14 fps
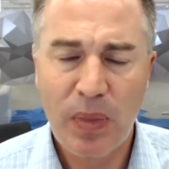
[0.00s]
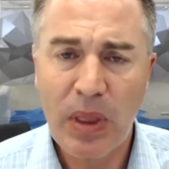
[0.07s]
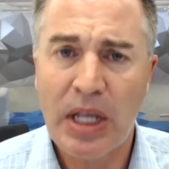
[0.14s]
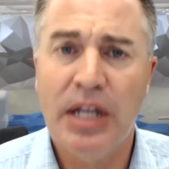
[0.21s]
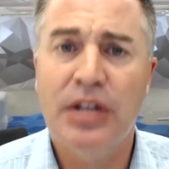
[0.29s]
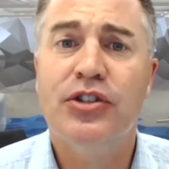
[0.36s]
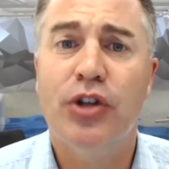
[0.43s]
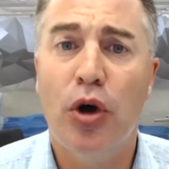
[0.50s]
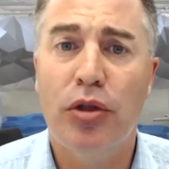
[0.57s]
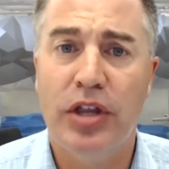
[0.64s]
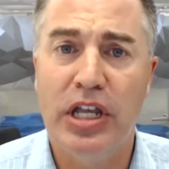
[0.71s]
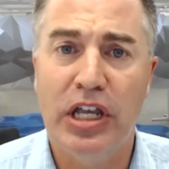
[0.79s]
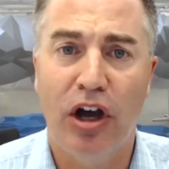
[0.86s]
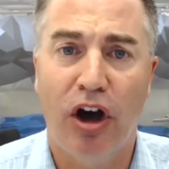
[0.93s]
And so
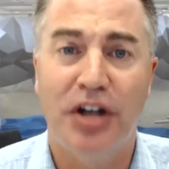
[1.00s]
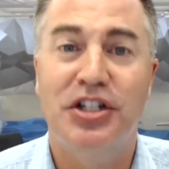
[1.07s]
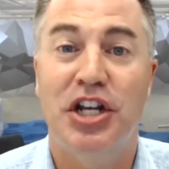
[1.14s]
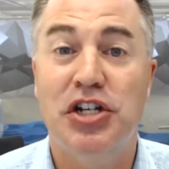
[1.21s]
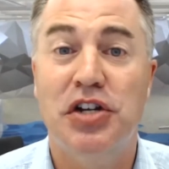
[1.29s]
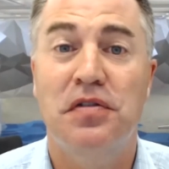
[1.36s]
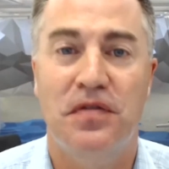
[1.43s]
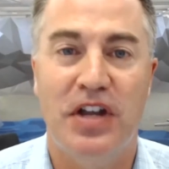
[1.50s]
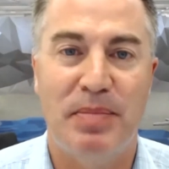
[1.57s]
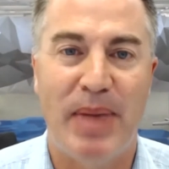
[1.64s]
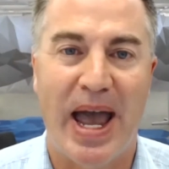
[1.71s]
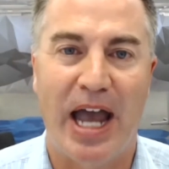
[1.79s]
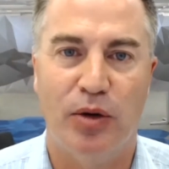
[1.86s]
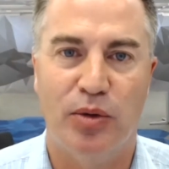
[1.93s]
the audition
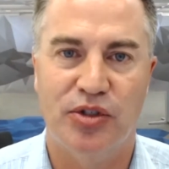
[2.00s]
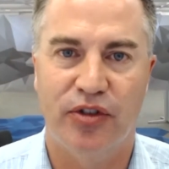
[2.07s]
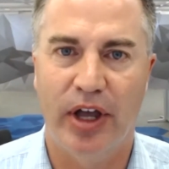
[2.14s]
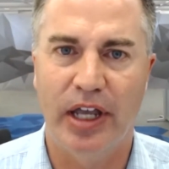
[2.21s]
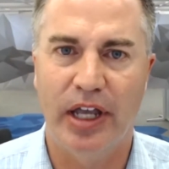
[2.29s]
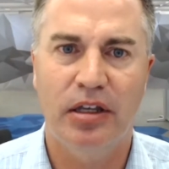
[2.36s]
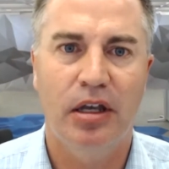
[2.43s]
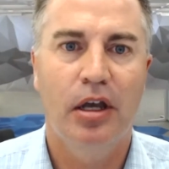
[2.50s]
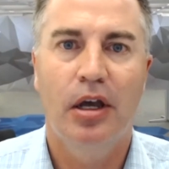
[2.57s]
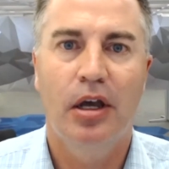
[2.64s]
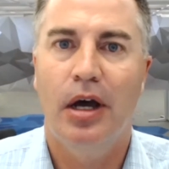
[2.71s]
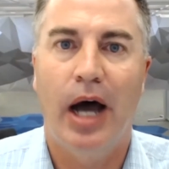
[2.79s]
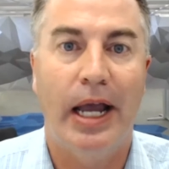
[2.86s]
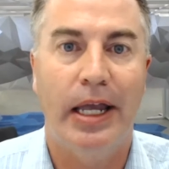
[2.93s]
feedback was like,
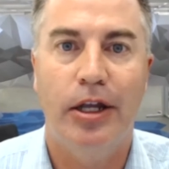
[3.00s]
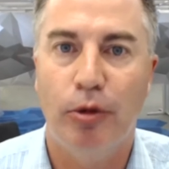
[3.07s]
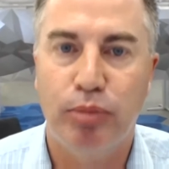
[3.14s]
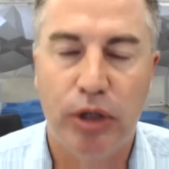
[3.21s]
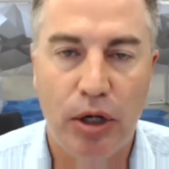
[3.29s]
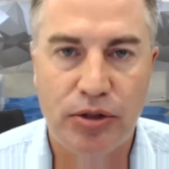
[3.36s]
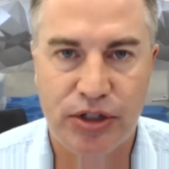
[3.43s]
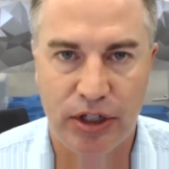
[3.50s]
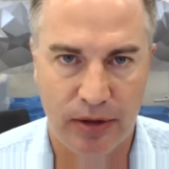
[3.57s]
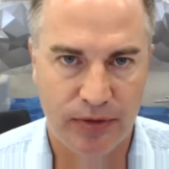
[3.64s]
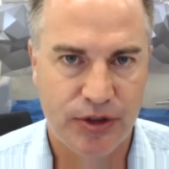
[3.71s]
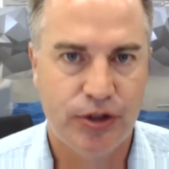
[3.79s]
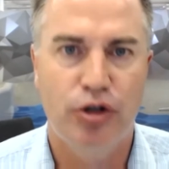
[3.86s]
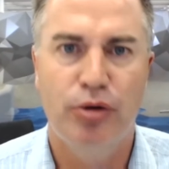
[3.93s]
I hear
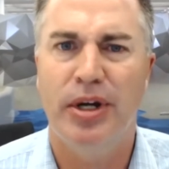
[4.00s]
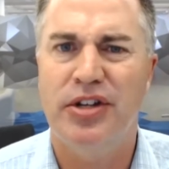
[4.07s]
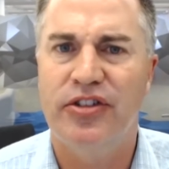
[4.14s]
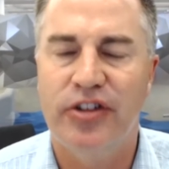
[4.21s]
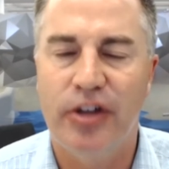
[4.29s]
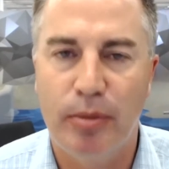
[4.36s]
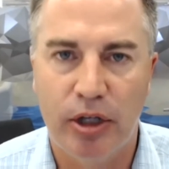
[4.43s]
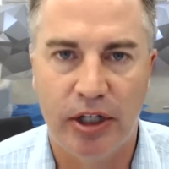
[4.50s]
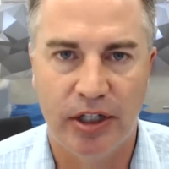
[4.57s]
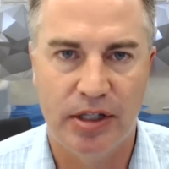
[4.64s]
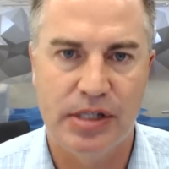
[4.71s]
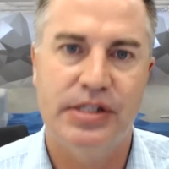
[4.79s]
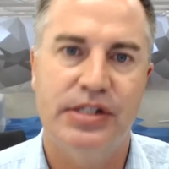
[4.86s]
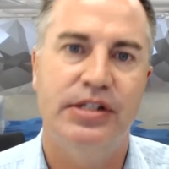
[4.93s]
plosives, too much
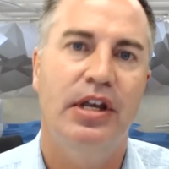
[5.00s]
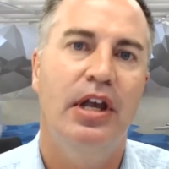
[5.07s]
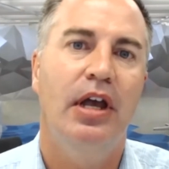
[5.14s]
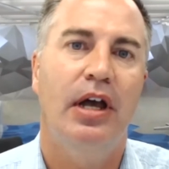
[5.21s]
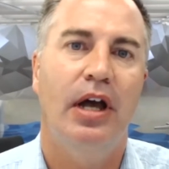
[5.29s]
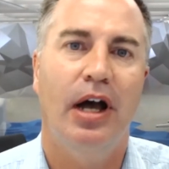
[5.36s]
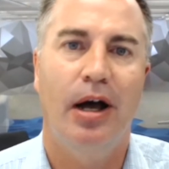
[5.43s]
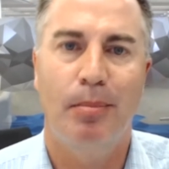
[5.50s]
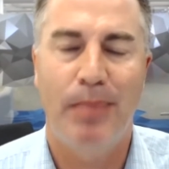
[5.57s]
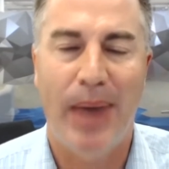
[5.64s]
sibilance, um, mm.